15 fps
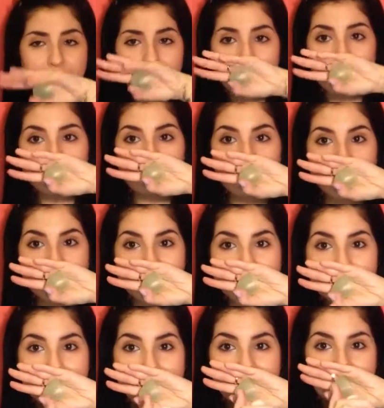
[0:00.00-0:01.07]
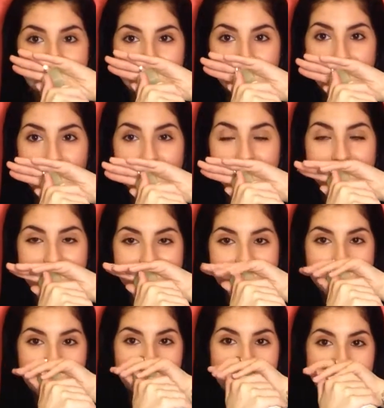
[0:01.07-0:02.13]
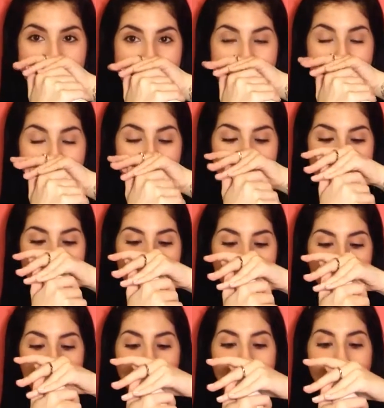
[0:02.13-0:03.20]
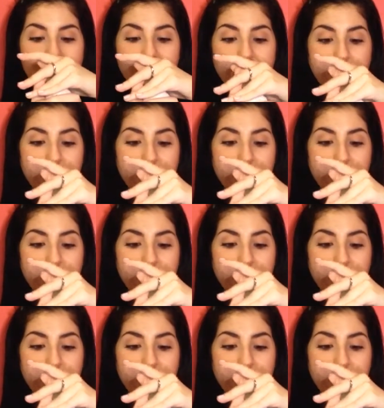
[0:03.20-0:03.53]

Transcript: As you can see, and I'm talking like this because I do not need a repeat of the